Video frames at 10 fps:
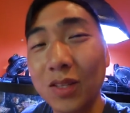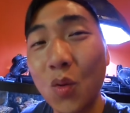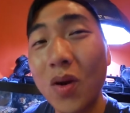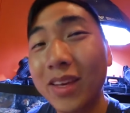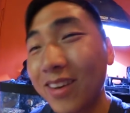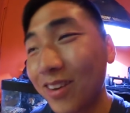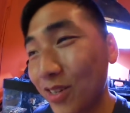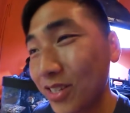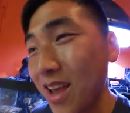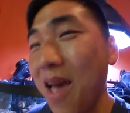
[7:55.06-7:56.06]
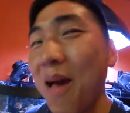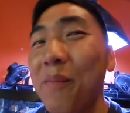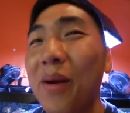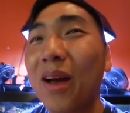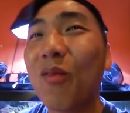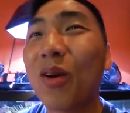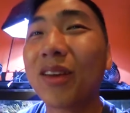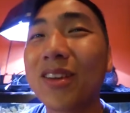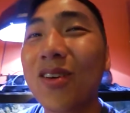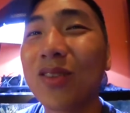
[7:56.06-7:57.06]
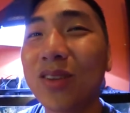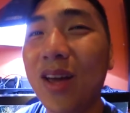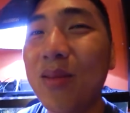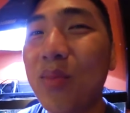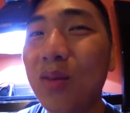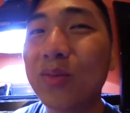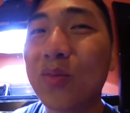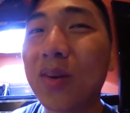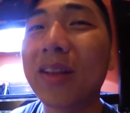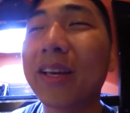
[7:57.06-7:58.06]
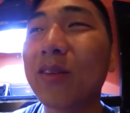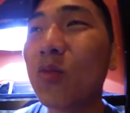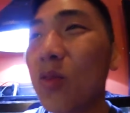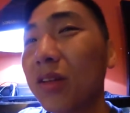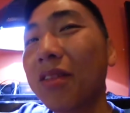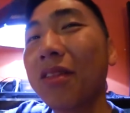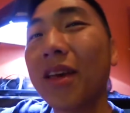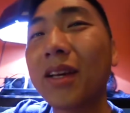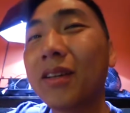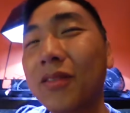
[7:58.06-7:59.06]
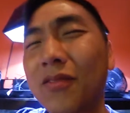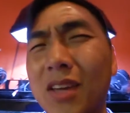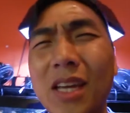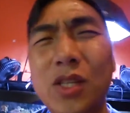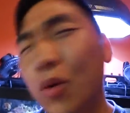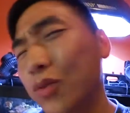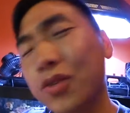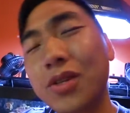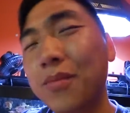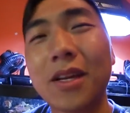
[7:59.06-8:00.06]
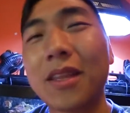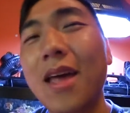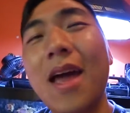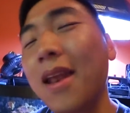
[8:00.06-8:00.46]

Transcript: 20 years, back when, you know, the light bulbs were like really thick uh, VHOs or something like that.